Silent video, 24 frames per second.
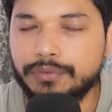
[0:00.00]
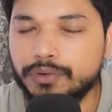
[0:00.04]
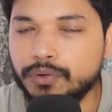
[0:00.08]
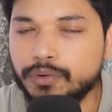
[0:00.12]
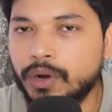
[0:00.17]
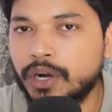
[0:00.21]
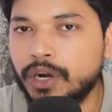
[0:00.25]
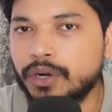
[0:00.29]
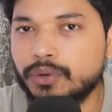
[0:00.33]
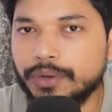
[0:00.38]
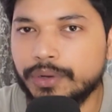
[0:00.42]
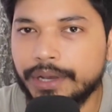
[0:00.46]
if you
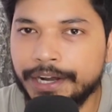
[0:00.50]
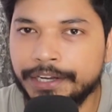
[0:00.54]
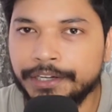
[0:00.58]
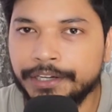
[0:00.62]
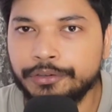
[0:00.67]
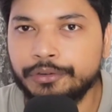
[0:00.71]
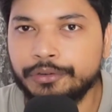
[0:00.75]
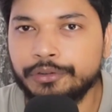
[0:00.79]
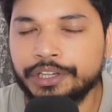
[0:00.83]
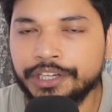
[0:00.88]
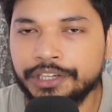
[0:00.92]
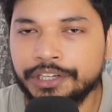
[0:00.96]
want to get
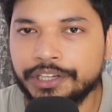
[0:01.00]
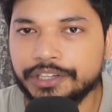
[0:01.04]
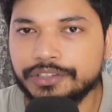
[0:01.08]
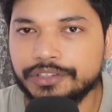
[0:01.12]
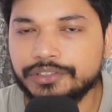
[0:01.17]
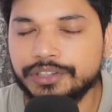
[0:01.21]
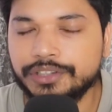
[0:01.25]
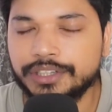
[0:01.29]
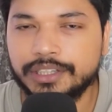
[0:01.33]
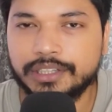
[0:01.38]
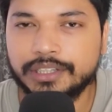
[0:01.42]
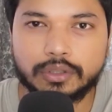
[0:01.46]
into the
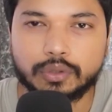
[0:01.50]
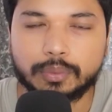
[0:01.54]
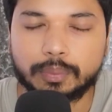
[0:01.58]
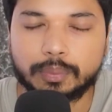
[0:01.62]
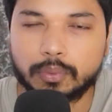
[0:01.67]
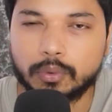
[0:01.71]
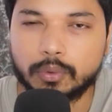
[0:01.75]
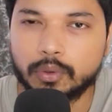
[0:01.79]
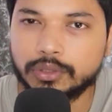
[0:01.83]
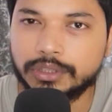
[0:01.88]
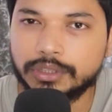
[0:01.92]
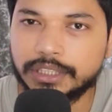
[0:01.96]
industry so
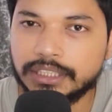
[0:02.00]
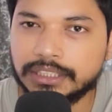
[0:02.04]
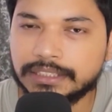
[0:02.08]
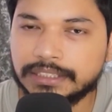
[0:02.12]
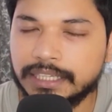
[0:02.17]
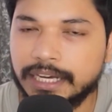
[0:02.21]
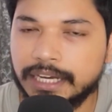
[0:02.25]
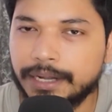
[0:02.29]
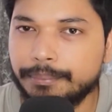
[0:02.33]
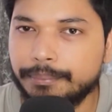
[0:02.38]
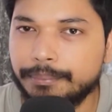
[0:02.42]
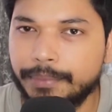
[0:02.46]
projects
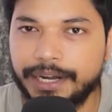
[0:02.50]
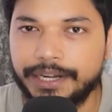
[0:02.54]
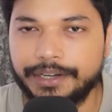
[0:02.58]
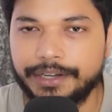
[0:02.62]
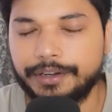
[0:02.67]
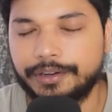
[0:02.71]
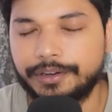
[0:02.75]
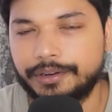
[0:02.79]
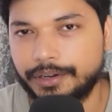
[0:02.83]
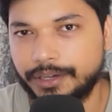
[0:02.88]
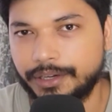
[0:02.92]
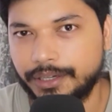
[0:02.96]
are
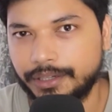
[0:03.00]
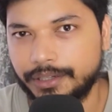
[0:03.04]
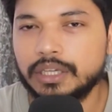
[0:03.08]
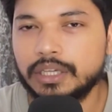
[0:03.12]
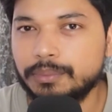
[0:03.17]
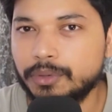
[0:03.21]
mandatory